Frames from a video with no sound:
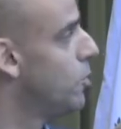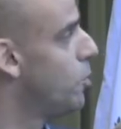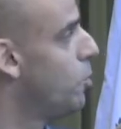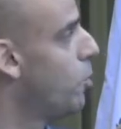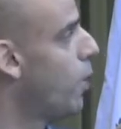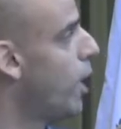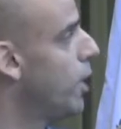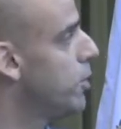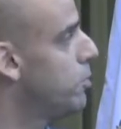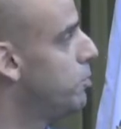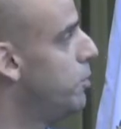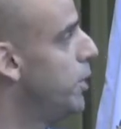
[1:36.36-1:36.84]

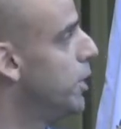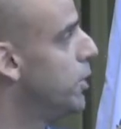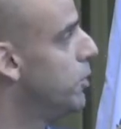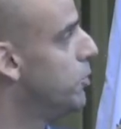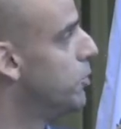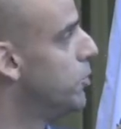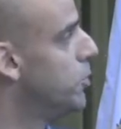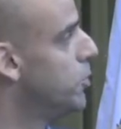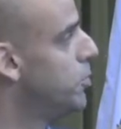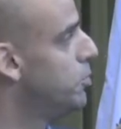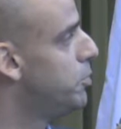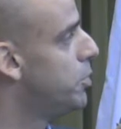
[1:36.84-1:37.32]
quite big
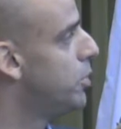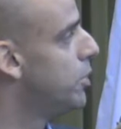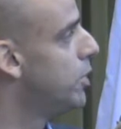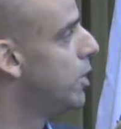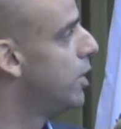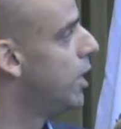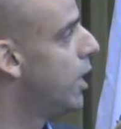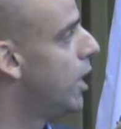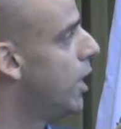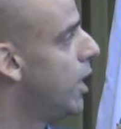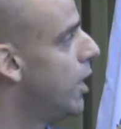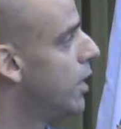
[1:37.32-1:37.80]
group,
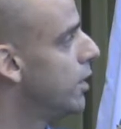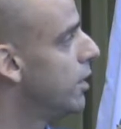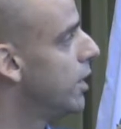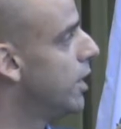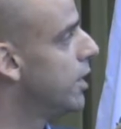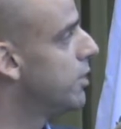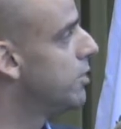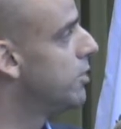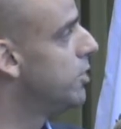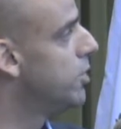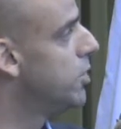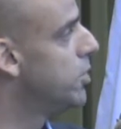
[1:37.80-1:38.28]

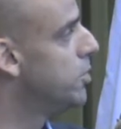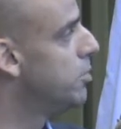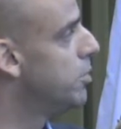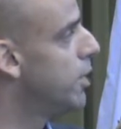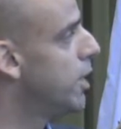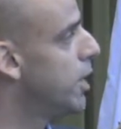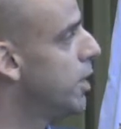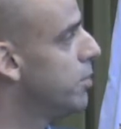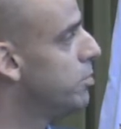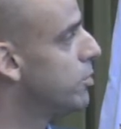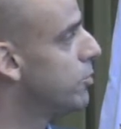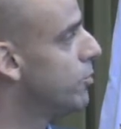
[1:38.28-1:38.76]
led here
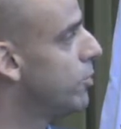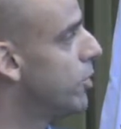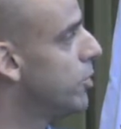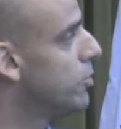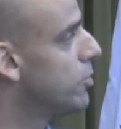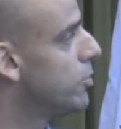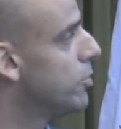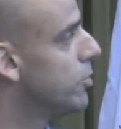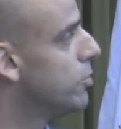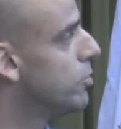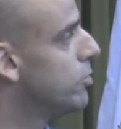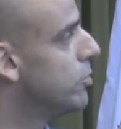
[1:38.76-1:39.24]
by
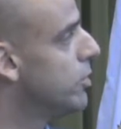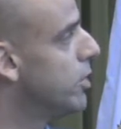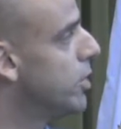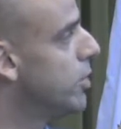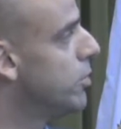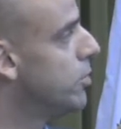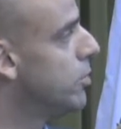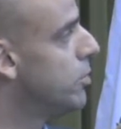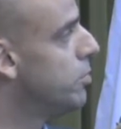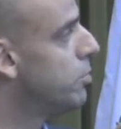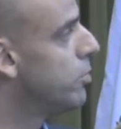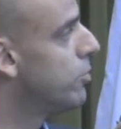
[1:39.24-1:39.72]
Professor
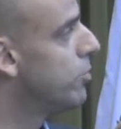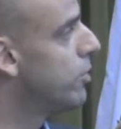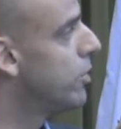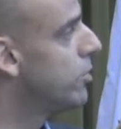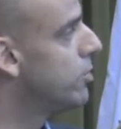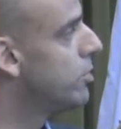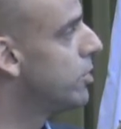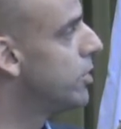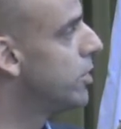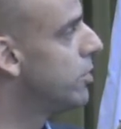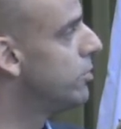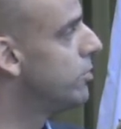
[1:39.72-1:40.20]
Rodrigo,
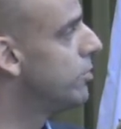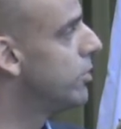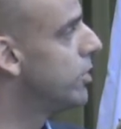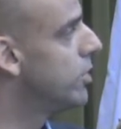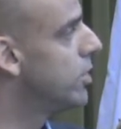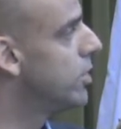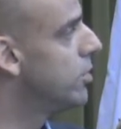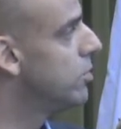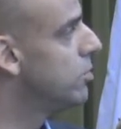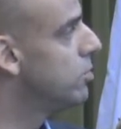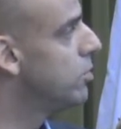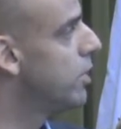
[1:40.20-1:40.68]
Professor
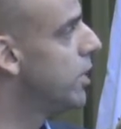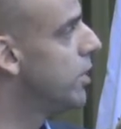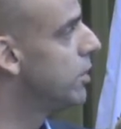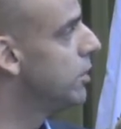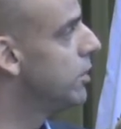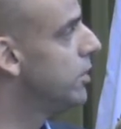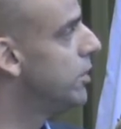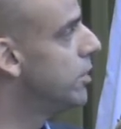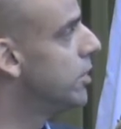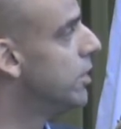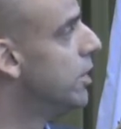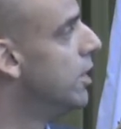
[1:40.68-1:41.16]
Elvira as well
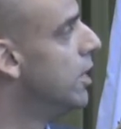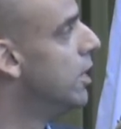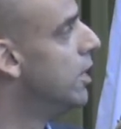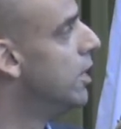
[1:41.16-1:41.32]
here.